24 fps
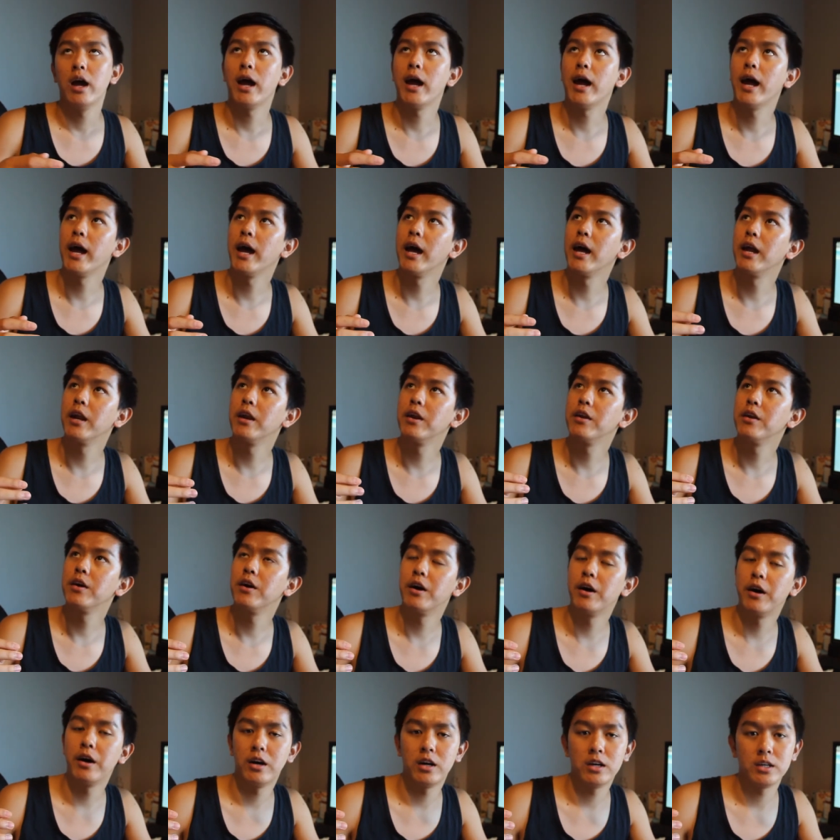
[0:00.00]
And
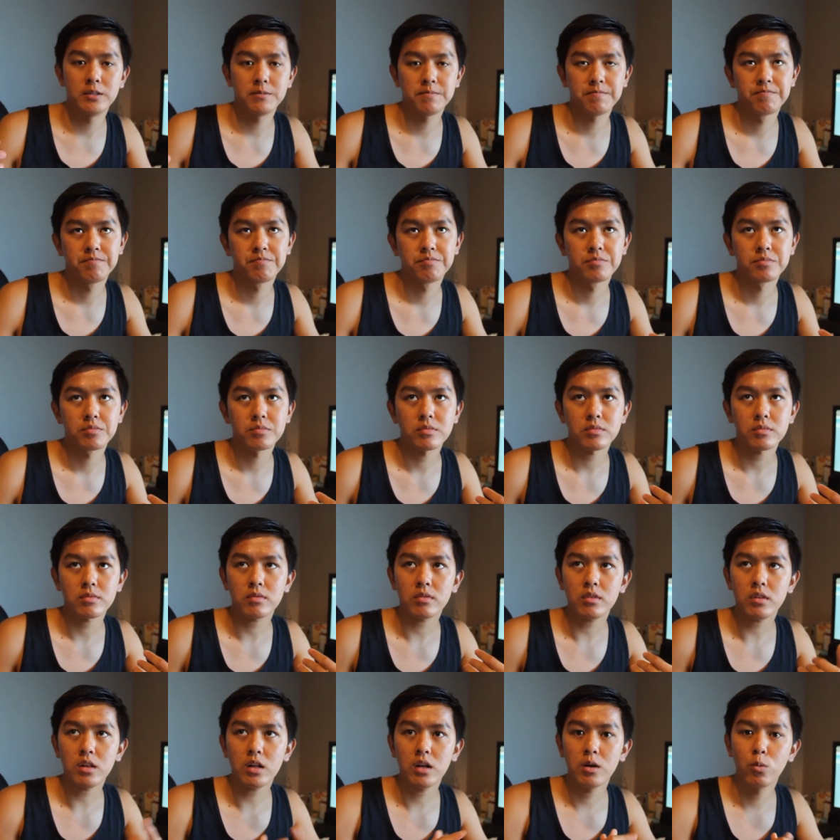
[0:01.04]
uh,
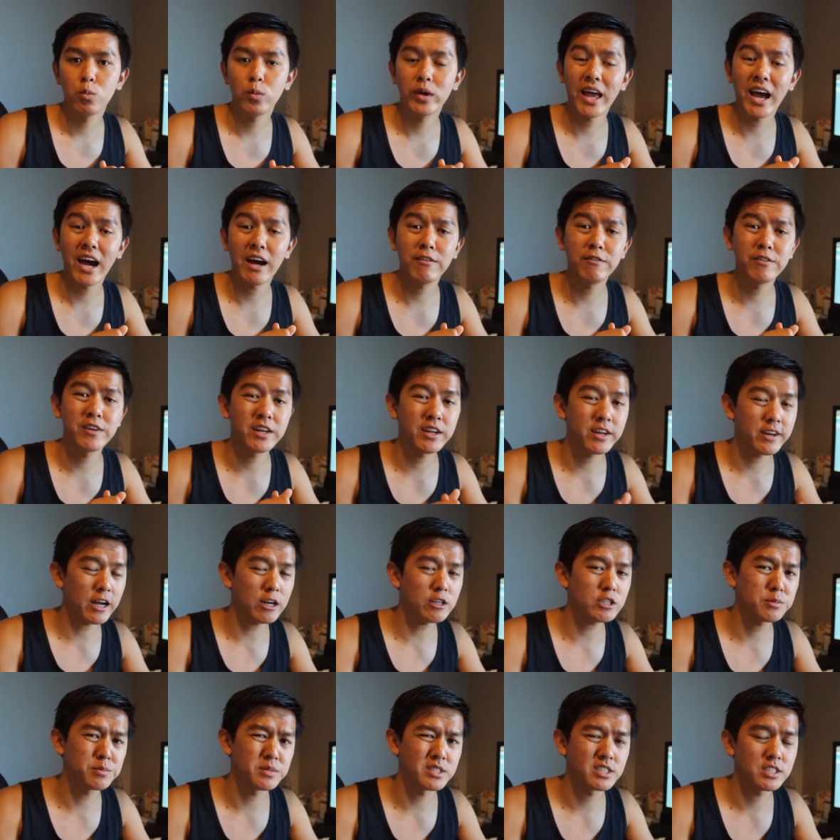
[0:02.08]
we have an
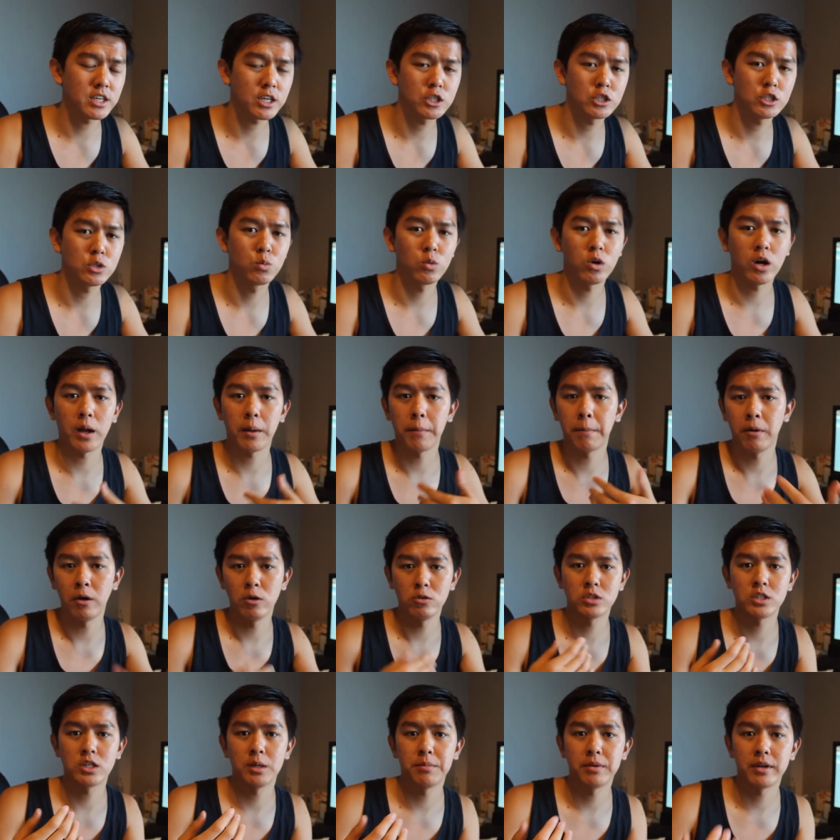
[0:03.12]
announcement section where I
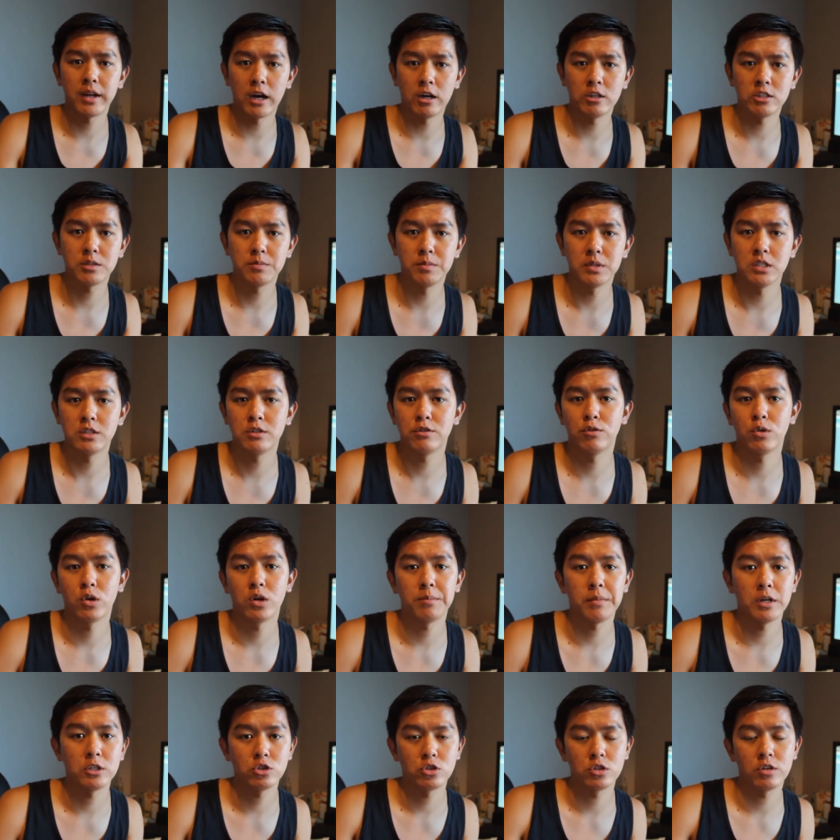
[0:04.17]
post up announcements for
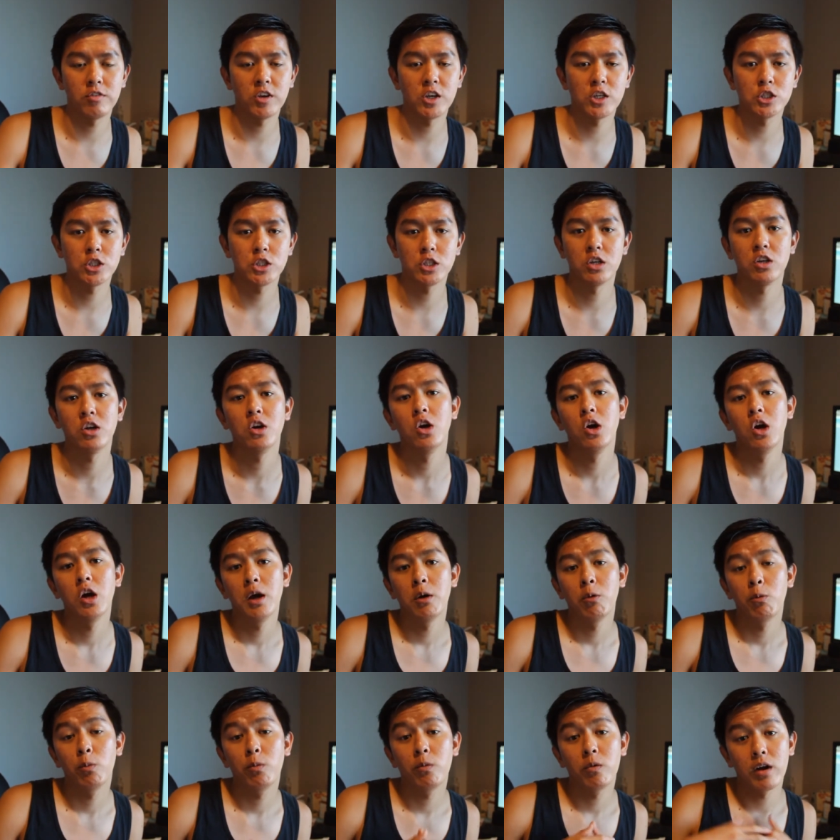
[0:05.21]
Metro Division,
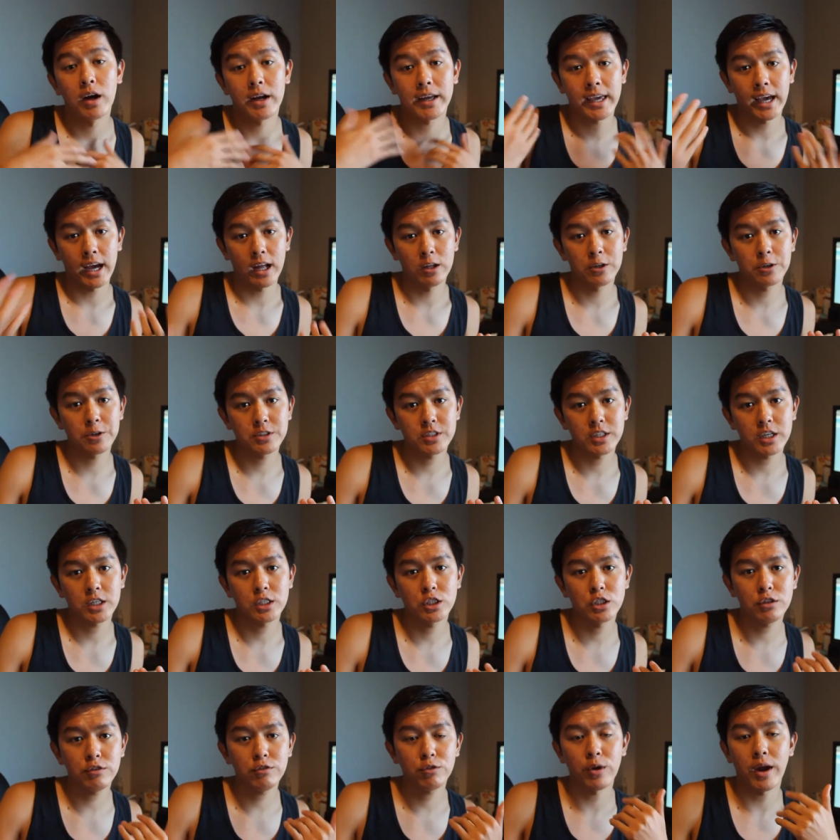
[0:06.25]
a calendar
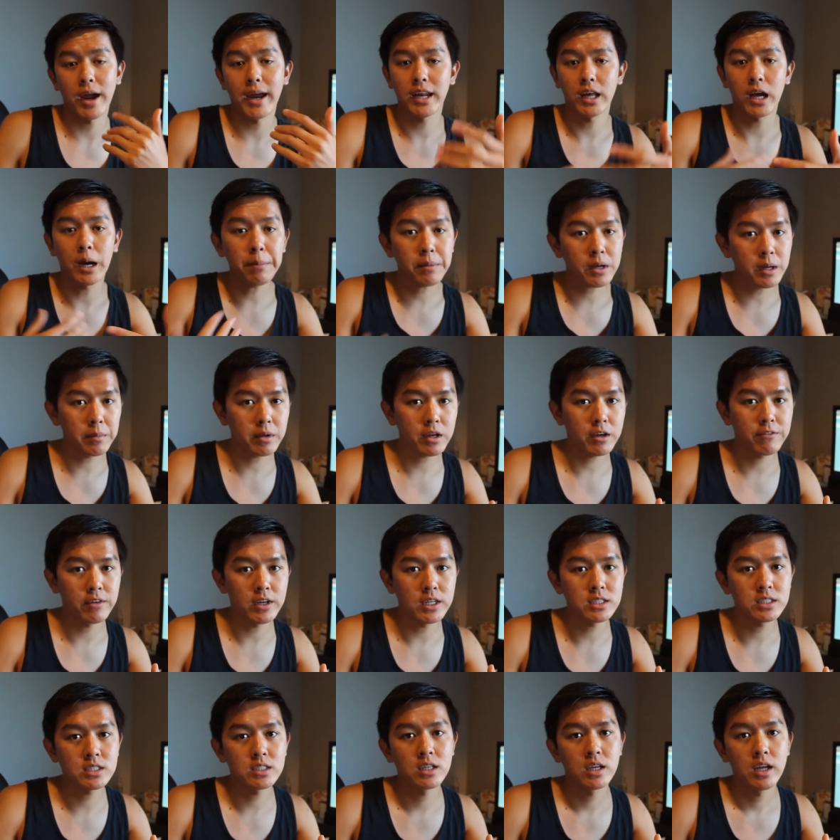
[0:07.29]
section for any upcoming
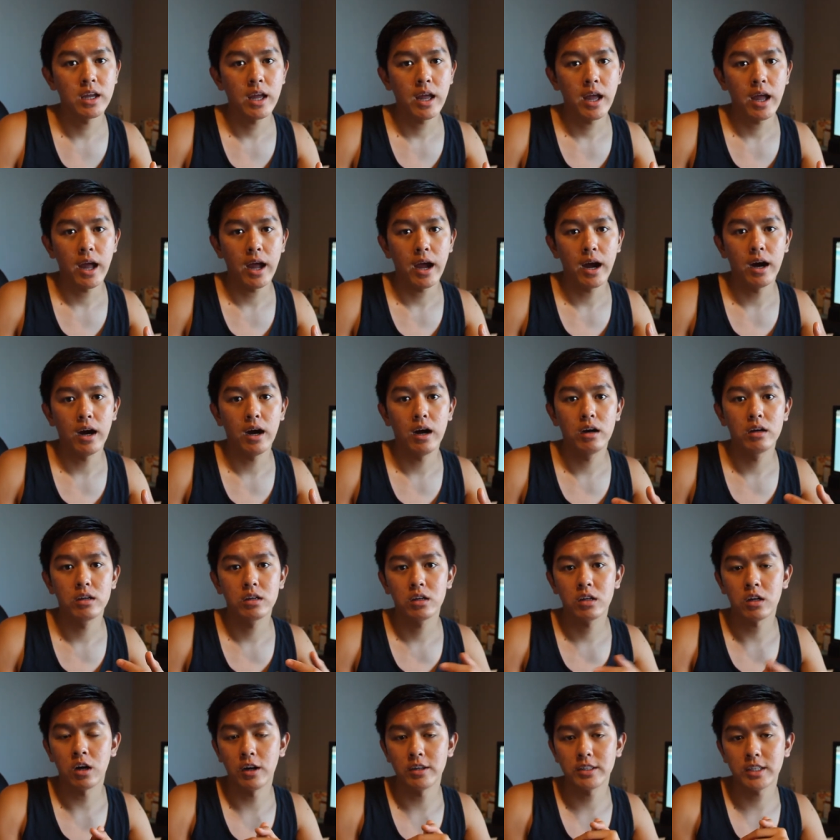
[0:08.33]
events,
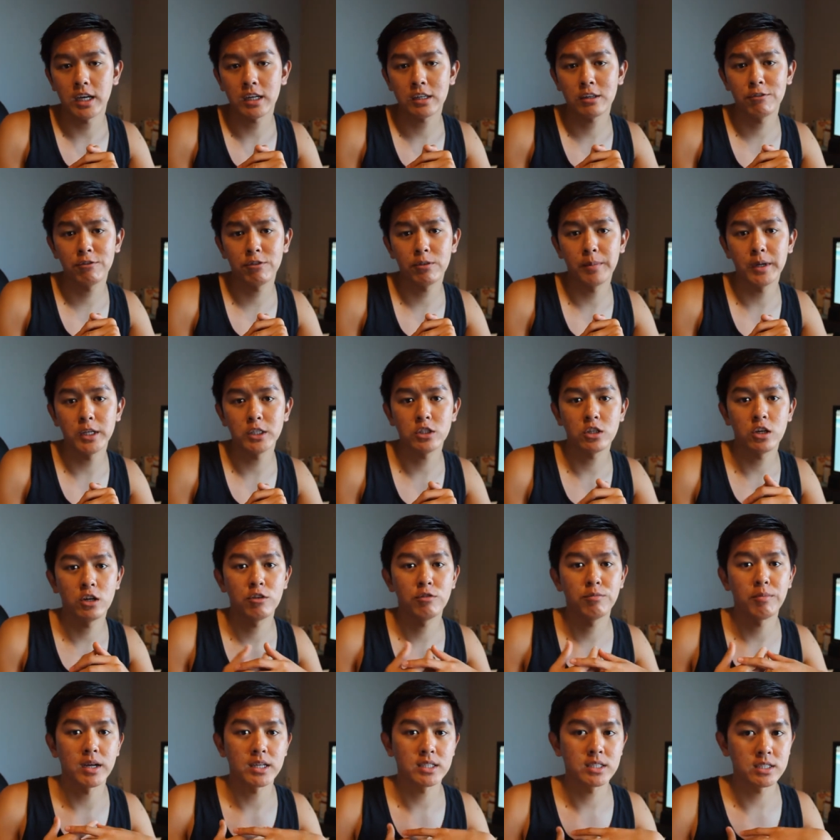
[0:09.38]
contact information
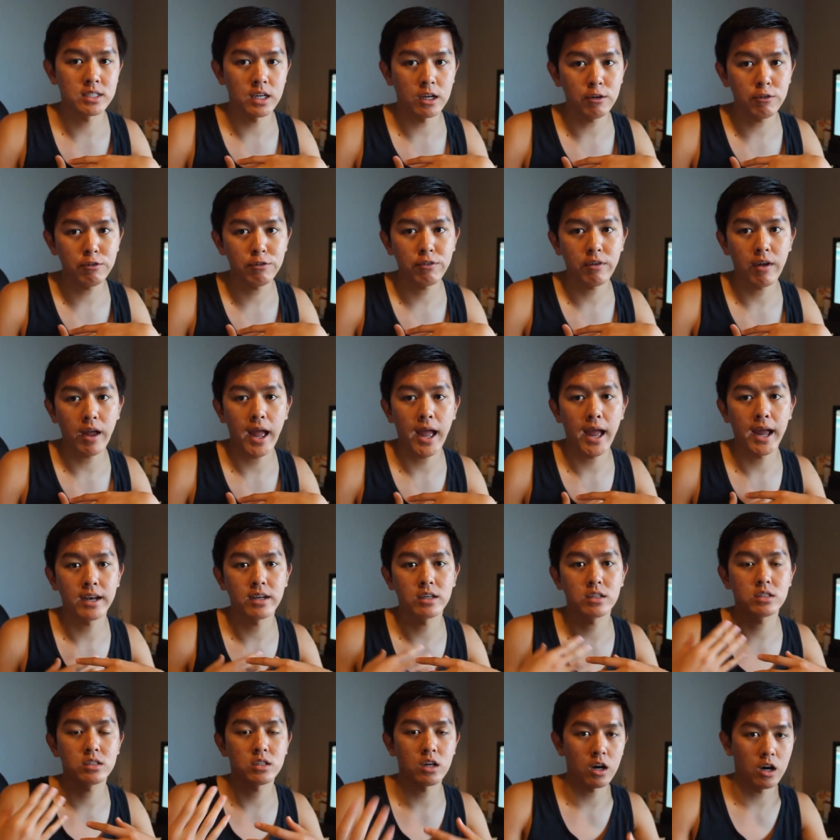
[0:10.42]
of myself and
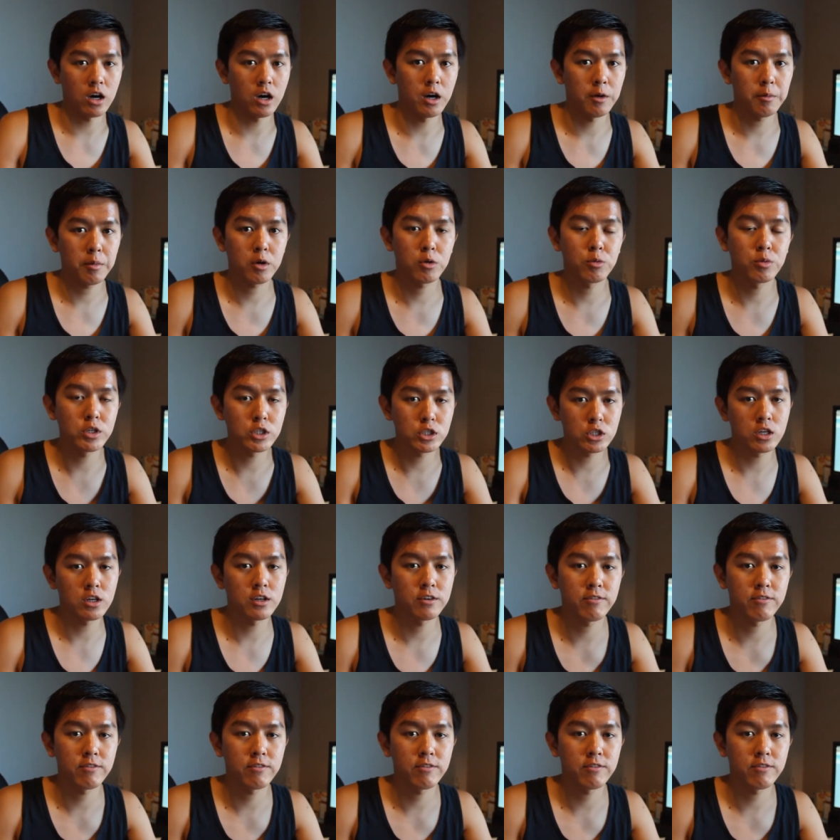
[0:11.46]
Tom, our regional